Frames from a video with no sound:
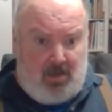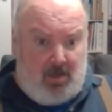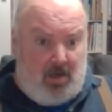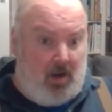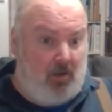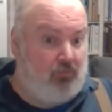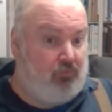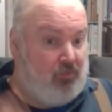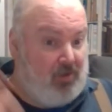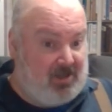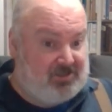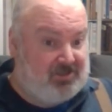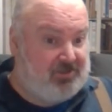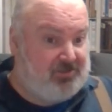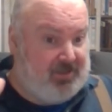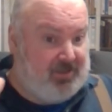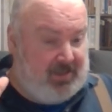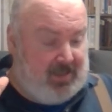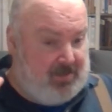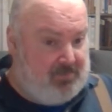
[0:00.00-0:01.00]

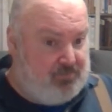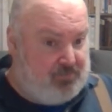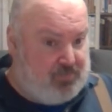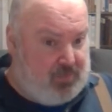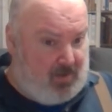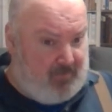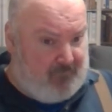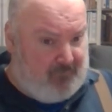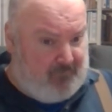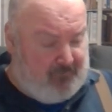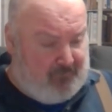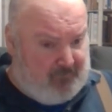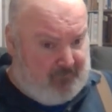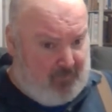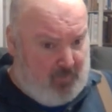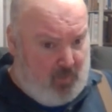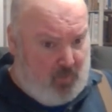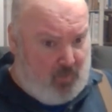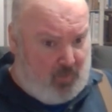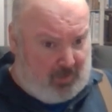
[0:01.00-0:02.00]
Originally in book
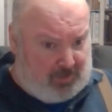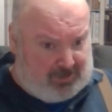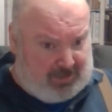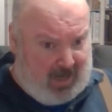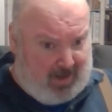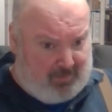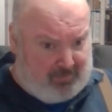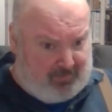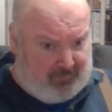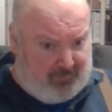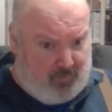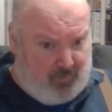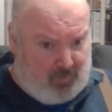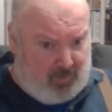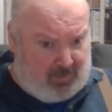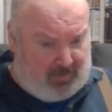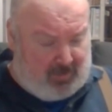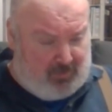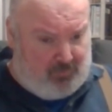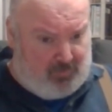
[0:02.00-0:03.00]
4, chapter 4,
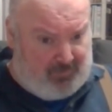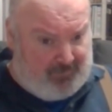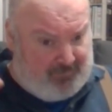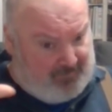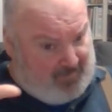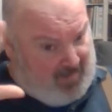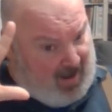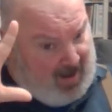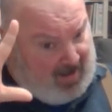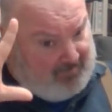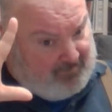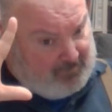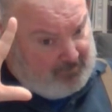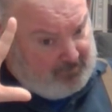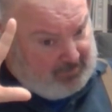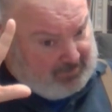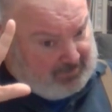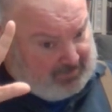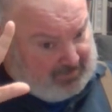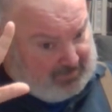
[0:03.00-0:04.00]
there were five
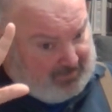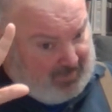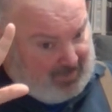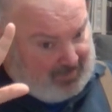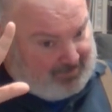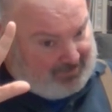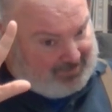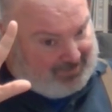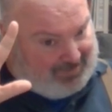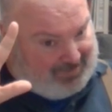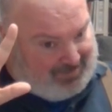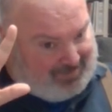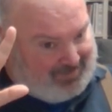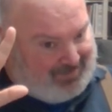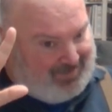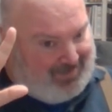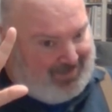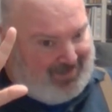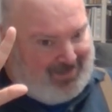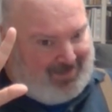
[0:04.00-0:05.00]
original democracies.
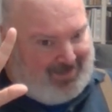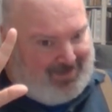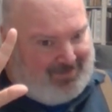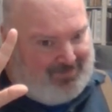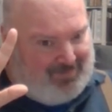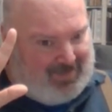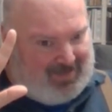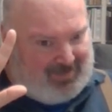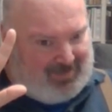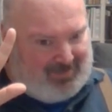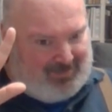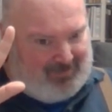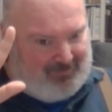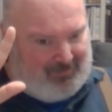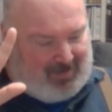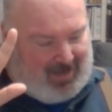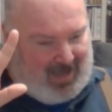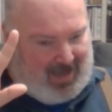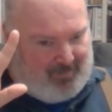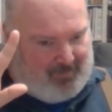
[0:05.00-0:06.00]
But
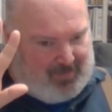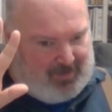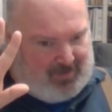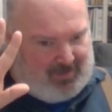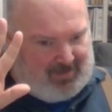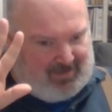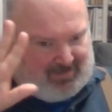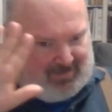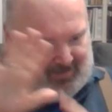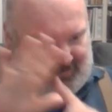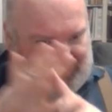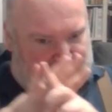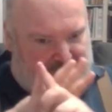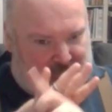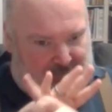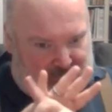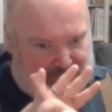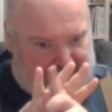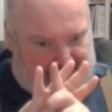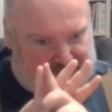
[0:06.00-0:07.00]
what happened is the
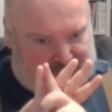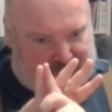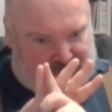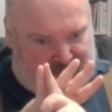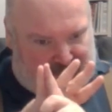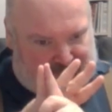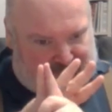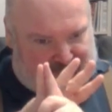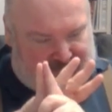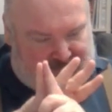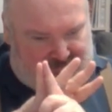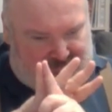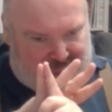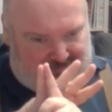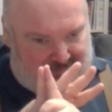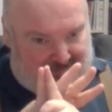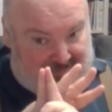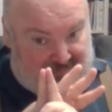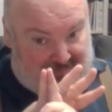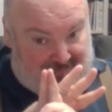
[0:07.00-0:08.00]
first gets
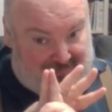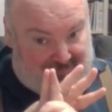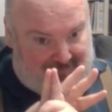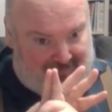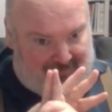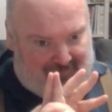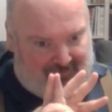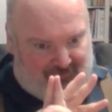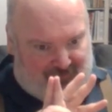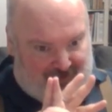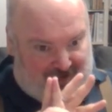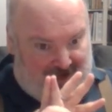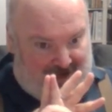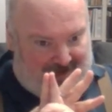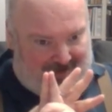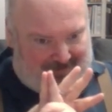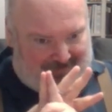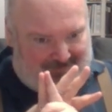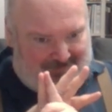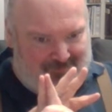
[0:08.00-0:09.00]

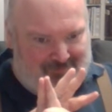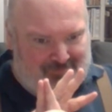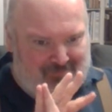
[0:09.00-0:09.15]
forgotten,